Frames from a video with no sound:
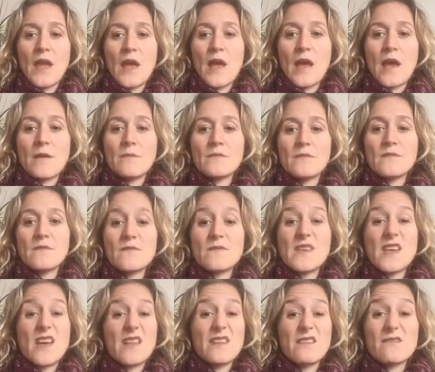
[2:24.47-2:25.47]

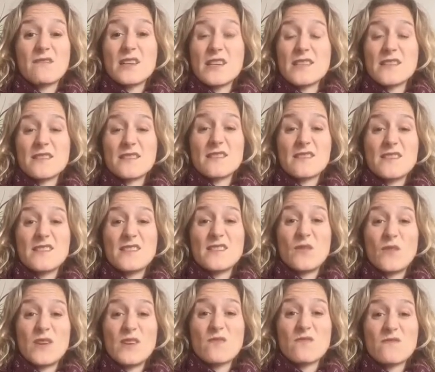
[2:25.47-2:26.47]
The other reason to
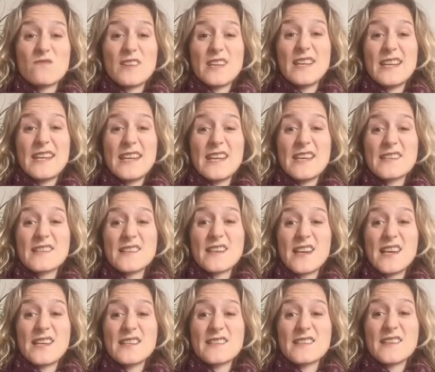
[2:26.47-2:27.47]
do it really
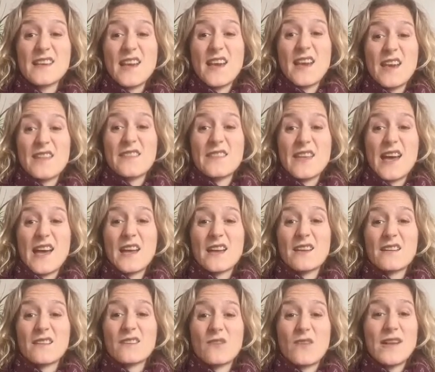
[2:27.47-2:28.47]
is that
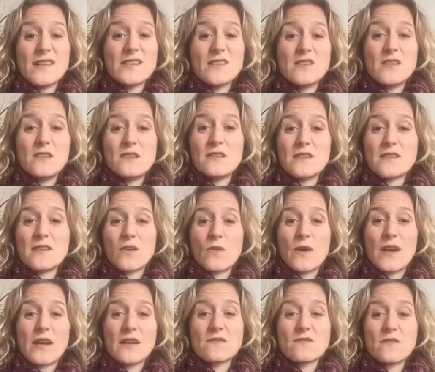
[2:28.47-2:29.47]
gratitude is the
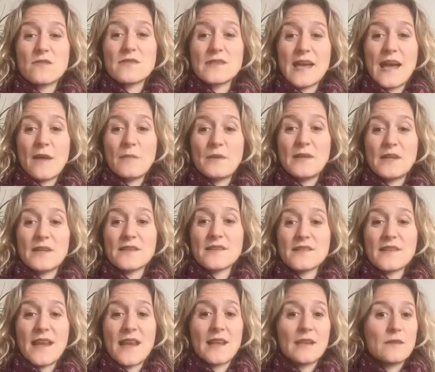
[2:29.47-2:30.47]
quickest route to
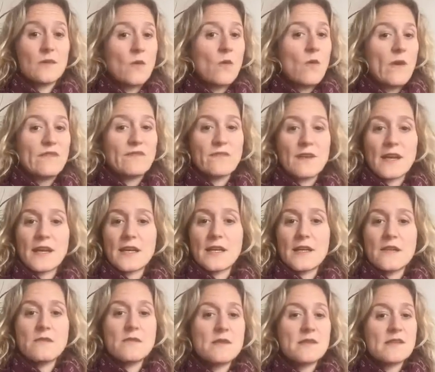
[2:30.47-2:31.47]
happiness, and quite
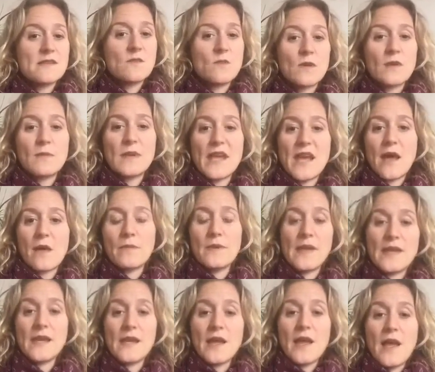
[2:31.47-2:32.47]
frankly, who doesn't want to be
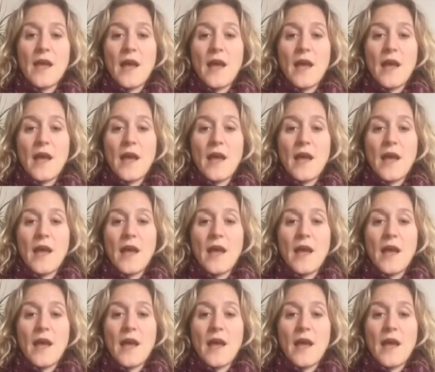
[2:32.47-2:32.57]
happy?